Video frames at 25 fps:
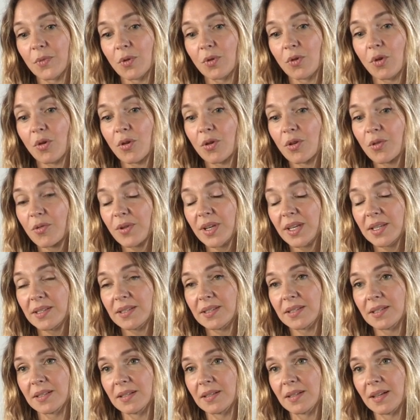
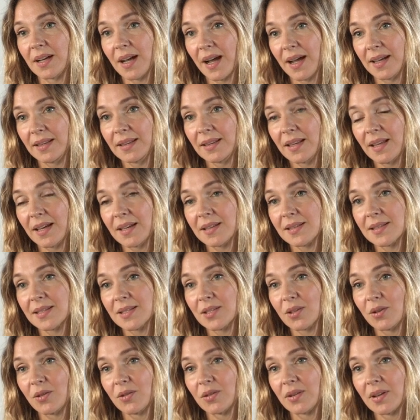concrete
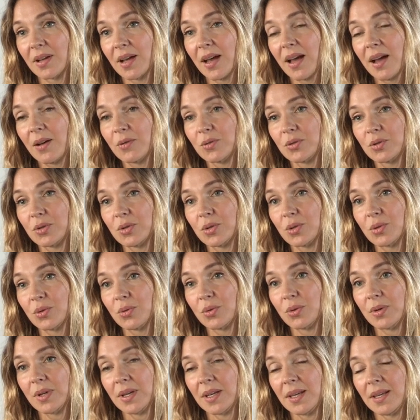guidelines on how
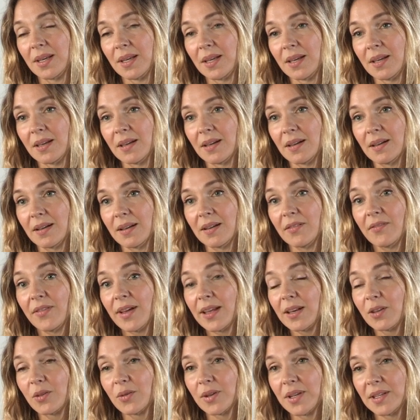to
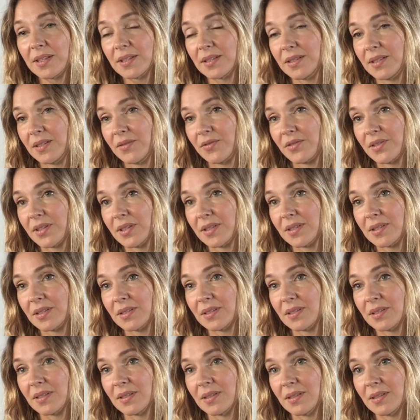evaluate
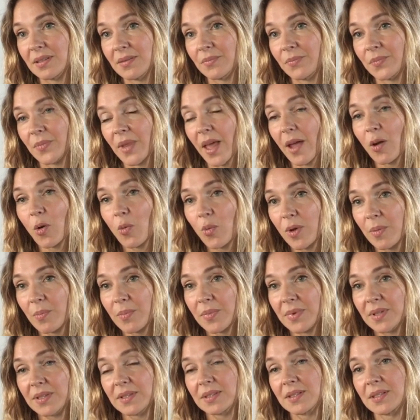different
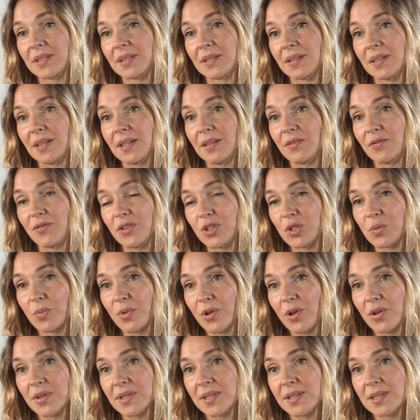equipment in fish
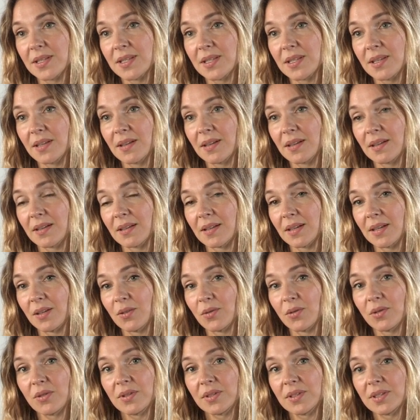processing in
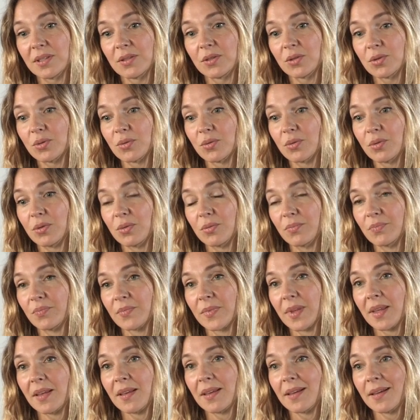order to,
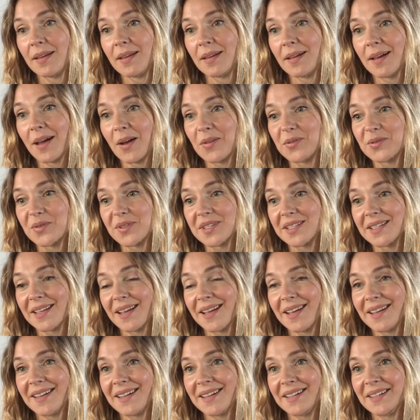how to
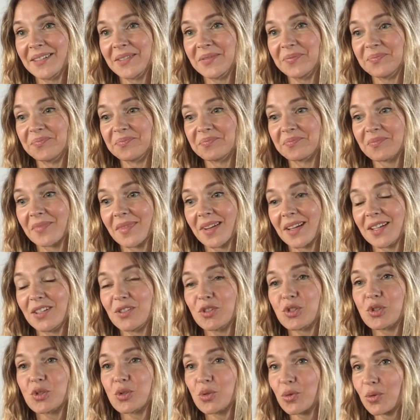say,
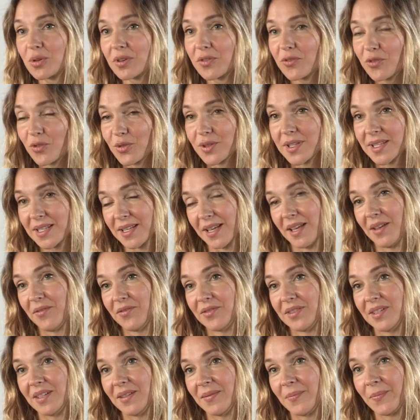ensure food
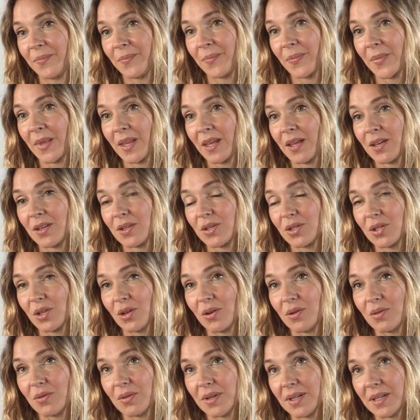safety.
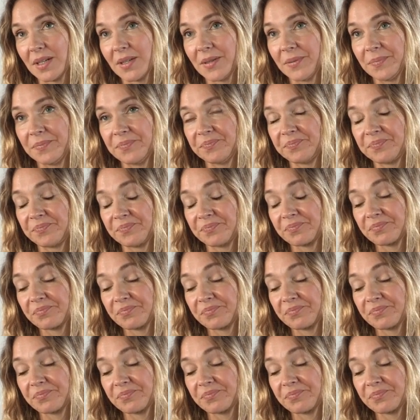So